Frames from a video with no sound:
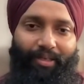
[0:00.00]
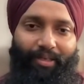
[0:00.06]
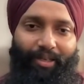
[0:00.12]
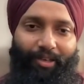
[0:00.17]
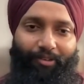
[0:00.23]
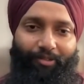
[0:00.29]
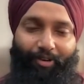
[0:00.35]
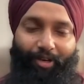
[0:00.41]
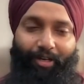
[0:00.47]

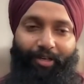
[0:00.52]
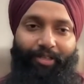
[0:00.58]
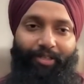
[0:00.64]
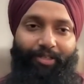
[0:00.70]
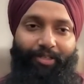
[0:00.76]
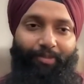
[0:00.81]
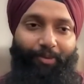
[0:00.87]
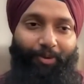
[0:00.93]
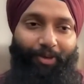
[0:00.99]
Effect is
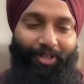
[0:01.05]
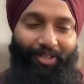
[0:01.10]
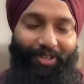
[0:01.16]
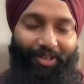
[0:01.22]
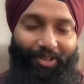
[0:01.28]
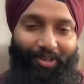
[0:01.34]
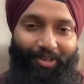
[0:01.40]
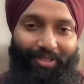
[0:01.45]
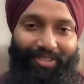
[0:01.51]
supporting the
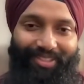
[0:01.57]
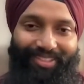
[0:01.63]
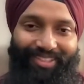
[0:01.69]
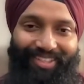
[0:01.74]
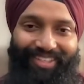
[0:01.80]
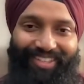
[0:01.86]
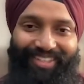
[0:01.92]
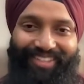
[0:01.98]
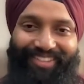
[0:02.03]
cause.
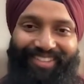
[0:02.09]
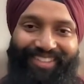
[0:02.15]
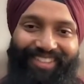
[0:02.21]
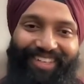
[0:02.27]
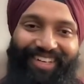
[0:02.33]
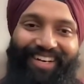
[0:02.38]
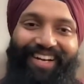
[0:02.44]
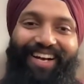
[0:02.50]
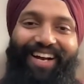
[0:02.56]

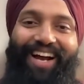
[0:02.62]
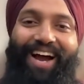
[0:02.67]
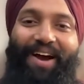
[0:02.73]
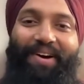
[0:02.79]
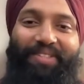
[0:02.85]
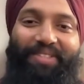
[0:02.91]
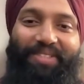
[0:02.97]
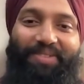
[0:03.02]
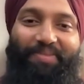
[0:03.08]
How
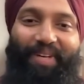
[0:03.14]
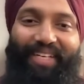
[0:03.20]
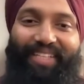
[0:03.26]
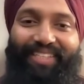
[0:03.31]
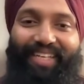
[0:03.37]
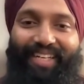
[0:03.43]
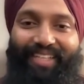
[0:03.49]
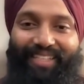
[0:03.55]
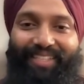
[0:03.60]
does it make
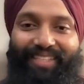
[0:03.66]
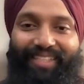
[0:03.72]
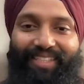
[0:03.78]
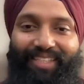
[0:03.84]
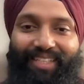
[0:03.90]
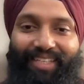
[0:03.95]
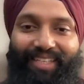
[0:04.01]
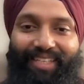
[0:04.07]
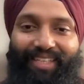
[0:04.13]
sense?
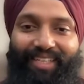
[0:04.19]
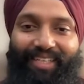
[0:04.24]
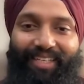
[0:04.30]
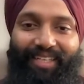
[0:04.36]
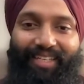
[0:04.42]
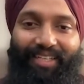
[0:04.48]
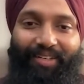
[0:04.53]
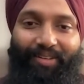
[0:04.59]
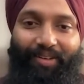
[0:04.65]

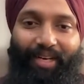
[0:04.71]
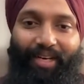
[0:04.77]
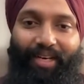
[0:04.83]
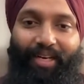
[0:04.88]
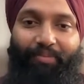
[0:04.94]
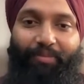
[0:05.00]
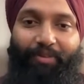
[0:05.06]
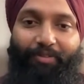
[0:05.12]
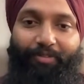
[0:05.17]
Okay,
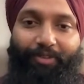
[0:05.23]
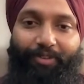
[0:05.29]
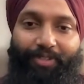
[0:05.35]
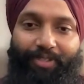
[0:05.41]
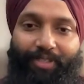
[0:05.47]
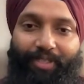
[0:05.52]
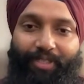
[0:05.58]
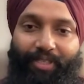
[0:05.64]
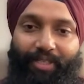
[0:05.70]
let me
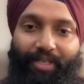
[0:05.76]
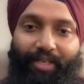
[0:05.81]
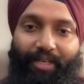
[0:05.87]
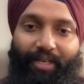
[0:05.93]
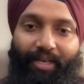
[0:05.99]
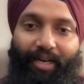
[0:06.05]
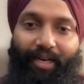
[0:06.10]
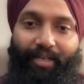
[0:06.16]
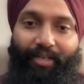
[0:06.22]
first
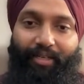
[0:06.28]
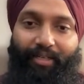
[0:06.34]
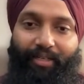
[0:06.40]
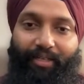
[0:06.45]
write it.